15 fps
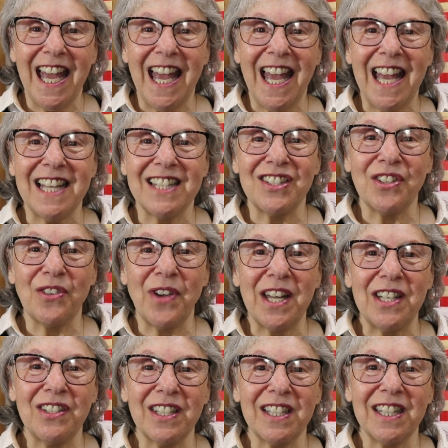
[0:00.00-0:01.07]
And so
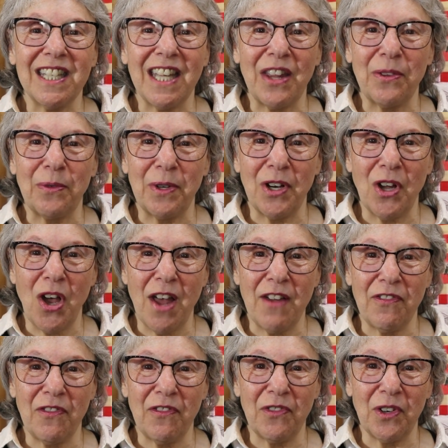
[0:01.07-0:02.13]
I took the other one
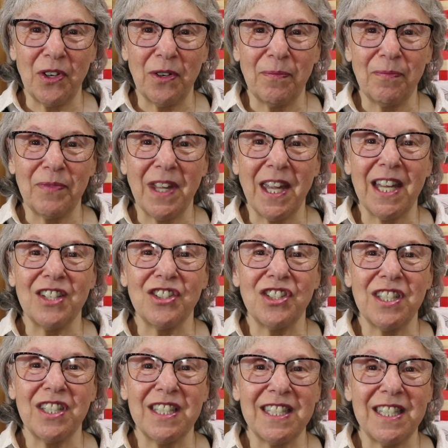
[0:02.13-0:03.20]
off of her, and
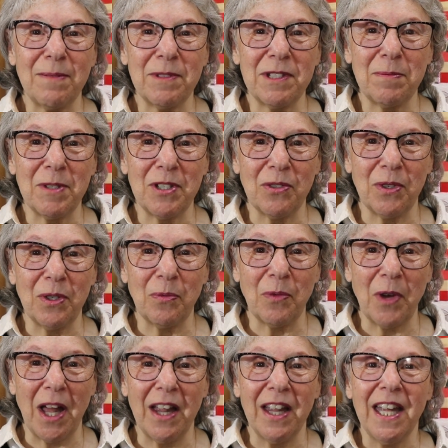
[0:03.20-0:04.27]
she seems to be doing
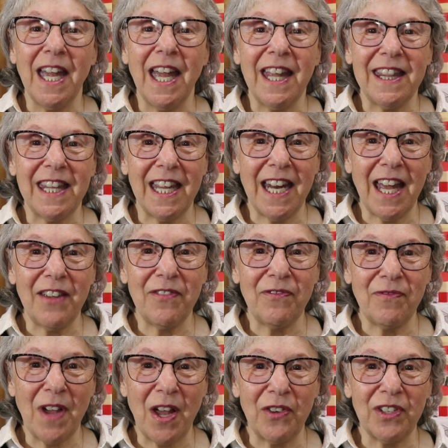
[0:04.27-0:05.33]
well. Then I
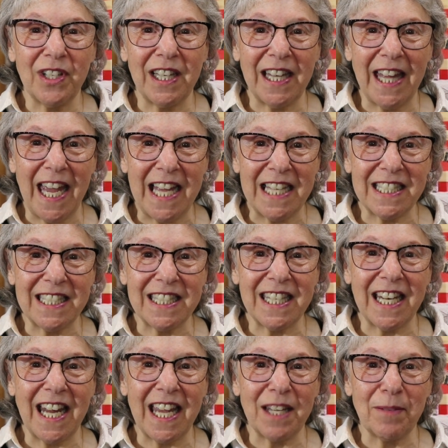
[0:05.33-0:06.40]
found a glass
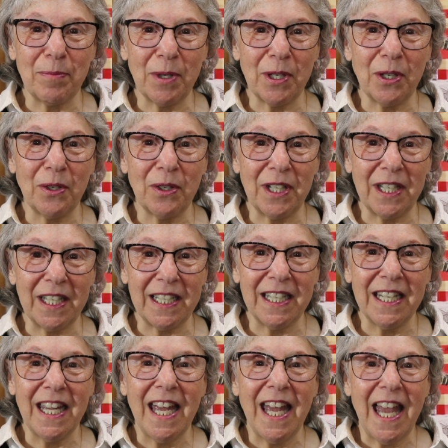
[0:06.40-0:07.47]
that I can put her
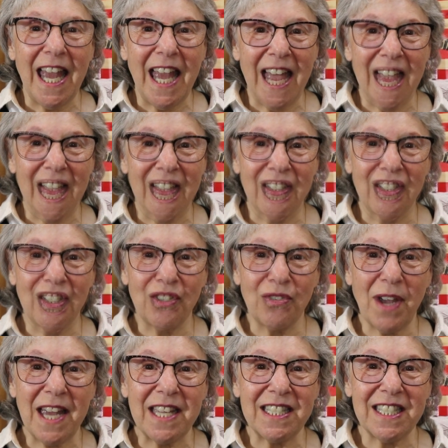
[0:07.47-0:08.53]
in. She
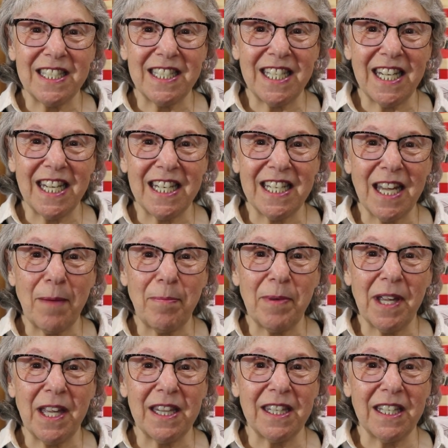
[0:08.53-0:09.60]
tries to stand up,
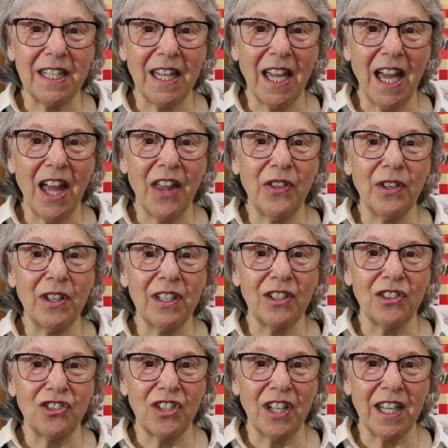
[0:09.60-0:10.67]
and the other
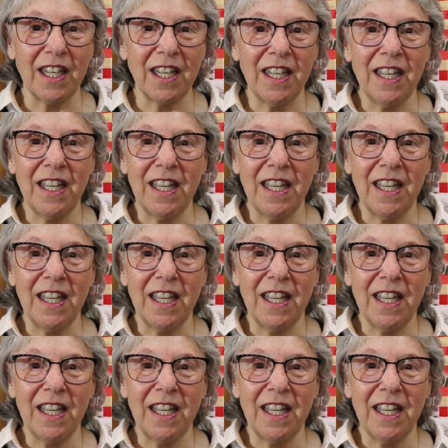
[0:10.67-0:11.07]
little chick